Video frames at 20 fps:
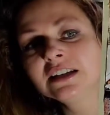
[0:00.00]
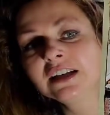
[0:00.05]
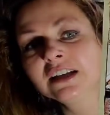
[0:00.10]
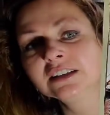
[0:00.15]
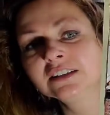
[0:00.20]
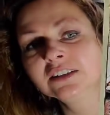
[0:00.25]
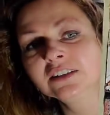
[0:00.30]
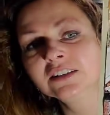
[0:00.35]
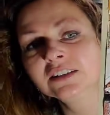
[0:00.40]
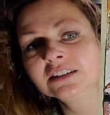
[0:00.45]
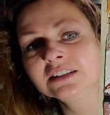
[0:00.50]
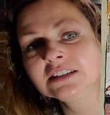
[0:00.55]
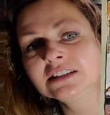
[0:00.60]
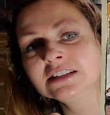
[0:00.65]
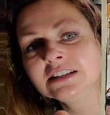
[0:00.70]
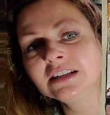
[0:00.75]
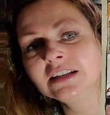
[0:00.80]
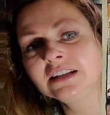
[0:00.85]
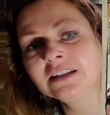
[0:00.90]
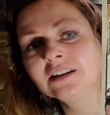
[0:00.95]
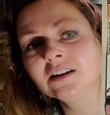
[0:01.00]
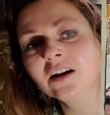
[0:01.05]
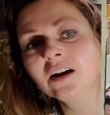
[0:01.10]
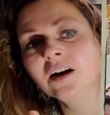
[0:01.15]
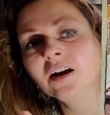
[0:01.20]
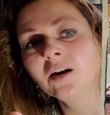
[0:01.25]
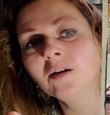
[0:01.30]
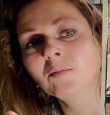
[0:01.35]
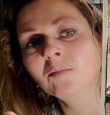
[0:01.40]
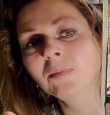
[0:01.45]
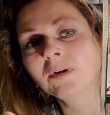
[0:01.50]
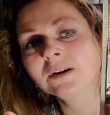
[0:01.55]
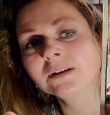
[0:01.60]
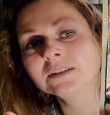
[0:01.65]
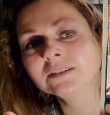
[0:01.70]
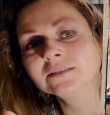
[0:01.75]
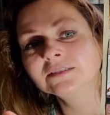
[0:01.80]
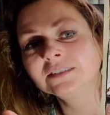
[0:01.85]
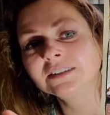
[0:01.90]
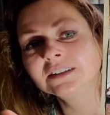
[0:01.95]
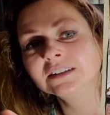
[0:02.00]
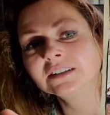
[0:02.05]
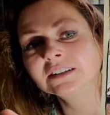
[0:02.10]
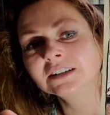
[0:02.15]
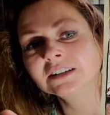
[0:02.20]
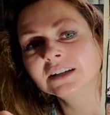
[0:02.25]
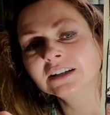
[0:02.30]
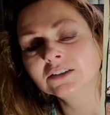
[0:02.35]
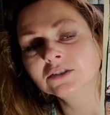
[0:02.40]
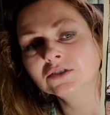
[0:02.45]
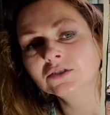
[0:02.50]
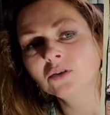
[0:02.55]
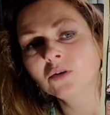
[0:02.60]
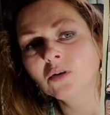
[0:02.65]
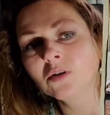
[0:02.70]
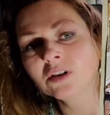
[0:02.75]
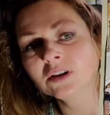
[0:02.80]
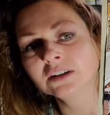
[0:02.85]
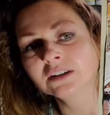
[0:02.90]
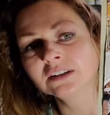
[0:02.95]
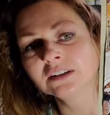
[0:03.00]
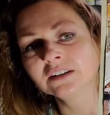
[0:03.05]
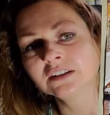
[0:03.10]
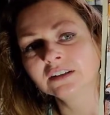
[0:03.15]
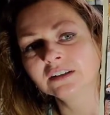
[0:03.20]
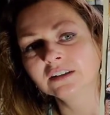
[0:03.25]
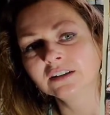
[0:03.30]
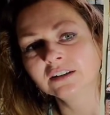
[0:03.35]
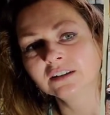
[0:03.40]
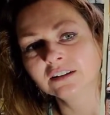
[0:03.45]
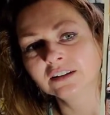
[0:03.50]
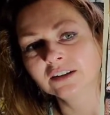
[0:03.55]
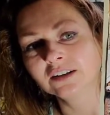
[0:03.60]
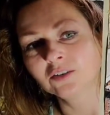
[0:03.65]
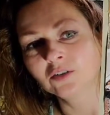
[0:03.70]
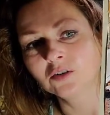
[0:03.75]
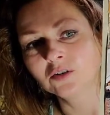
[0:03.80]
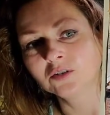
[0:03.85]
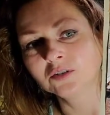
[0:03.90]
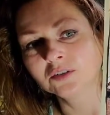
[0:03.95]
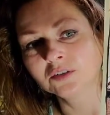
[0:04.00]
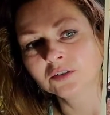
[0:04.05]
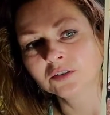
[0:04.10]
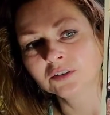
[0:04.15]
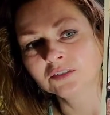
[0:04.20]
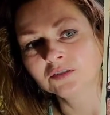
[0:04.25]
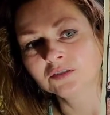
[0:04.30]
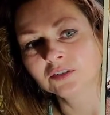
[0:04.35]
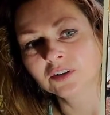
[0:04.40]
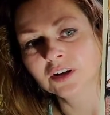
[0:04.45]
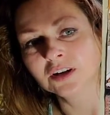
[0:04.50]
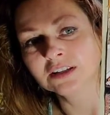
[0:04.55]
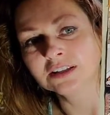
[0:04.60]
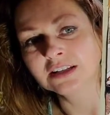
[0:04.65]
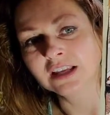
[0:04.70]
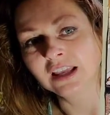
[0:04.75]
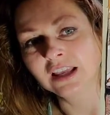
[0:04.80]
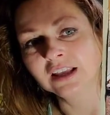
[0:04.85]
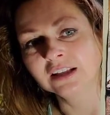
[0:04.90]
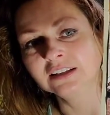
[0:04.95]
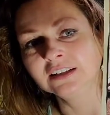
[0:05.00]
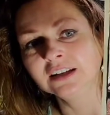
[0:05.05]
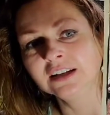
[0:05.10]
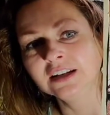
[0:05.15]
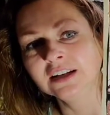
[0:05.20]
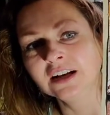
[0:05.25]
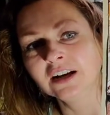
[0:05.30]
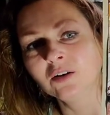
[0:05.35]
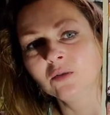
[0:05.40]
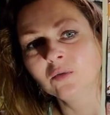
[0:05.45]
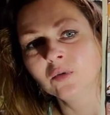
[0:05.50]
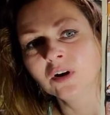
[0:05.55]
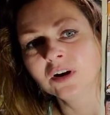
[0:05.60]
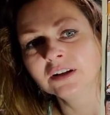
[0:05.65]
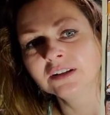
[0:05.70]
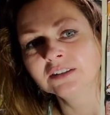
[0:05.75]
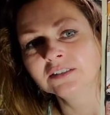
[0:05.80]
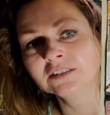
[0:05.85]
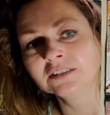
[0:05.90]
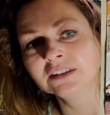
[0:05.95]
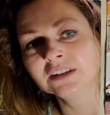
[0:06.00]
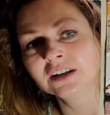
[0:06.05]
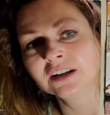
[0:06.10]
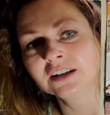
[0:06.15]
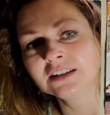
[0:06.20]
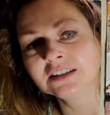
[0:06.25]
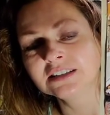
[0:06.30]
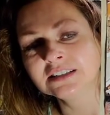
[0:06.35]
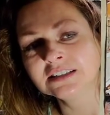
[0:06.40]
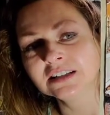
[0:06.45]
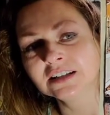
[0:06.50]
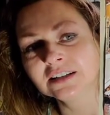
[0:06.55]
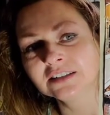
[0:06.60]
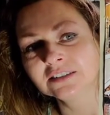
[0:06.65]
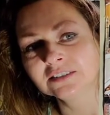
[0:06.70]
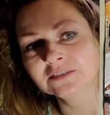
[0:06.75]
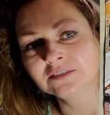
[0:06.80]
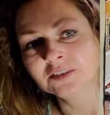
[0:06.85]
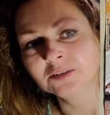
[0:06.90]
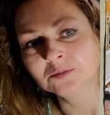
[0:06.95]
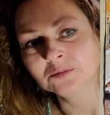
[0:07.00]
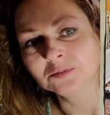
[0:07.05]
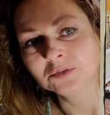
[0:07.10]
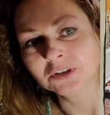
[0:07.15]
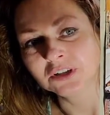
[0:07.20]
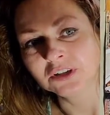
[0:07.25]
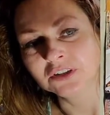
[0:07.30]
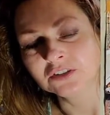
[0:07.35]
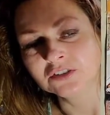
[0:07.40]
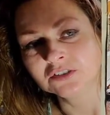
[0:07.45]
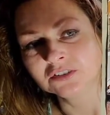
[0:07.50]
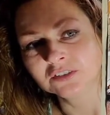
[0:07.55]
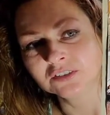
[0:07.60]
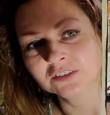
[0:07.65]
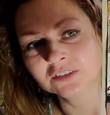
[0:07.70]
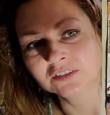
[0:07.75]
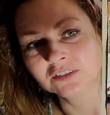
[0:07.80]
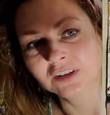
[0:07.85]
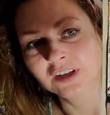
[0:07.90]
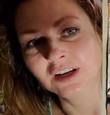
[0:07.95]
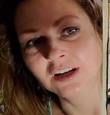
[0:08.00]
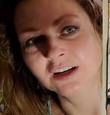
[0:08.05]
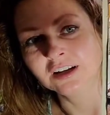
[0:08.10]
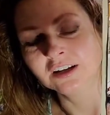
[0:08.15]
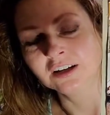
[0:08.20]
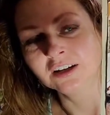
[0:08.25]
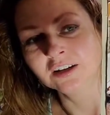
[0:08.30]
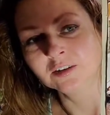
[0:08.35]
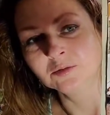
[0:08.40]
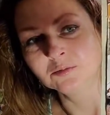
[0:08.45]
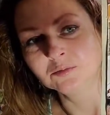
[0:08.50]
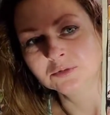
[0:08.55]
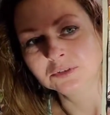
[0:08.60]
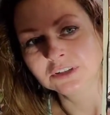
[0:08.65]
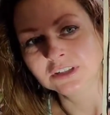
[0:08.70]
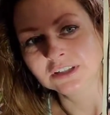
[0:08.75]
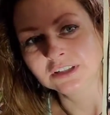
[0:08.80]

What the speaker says: and you can see the part of the gondola on the front and one on the other side of the bridge. Really pretty